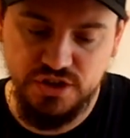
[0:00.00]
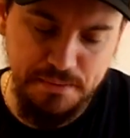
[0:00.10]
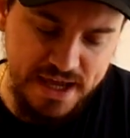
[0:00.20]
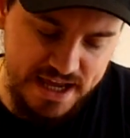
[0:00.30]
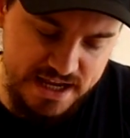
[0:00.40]
to
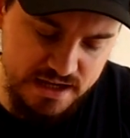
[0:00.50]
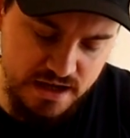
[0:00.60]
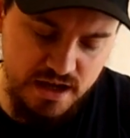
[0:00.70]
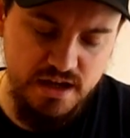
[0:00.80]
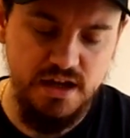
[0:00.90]
be
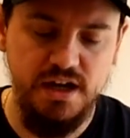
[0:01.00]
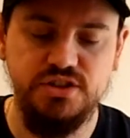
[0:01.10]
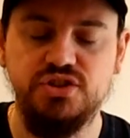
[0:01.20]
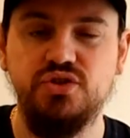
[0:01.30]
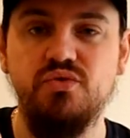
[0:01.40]
a
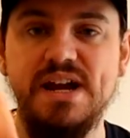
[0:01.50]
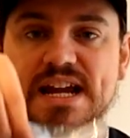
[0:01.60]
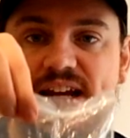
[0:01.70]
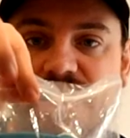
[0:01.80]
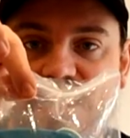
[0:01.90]

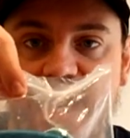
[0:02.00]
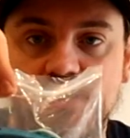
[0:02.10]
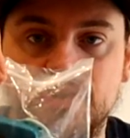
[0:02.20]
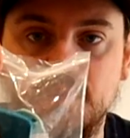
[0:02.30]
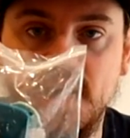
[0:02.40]
screen in
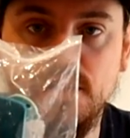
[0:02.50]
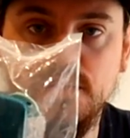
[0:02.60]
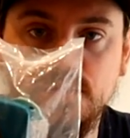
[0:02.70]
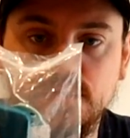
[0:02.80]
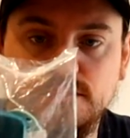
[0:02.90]
there as
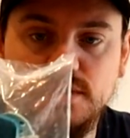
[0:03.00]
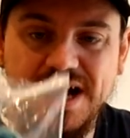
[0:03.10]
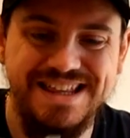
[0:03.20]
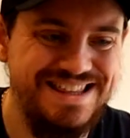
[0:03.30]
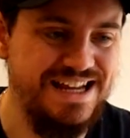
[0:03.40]
well,
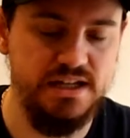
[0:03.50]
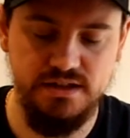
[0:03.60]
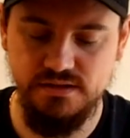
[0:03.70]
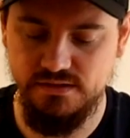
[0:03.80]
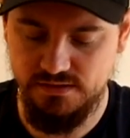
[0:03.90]
I think.
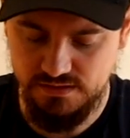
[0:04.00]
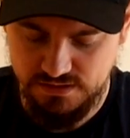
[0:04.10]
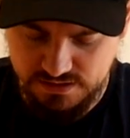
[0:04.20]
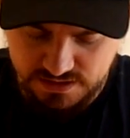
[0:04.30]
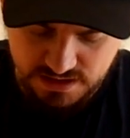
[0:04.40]

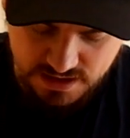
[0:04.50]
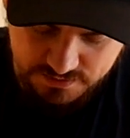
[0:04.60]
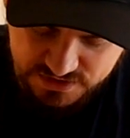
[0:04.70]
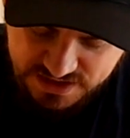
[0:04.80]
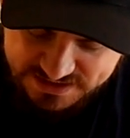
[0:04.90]

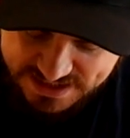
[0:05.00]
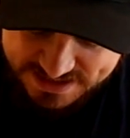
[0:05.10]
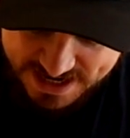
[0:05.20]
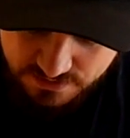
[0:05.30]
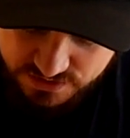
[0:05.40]
I'm just going to take
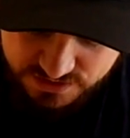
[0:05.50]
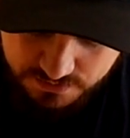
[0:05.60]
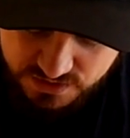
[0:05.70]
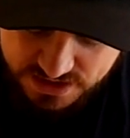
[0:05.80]
that out and just double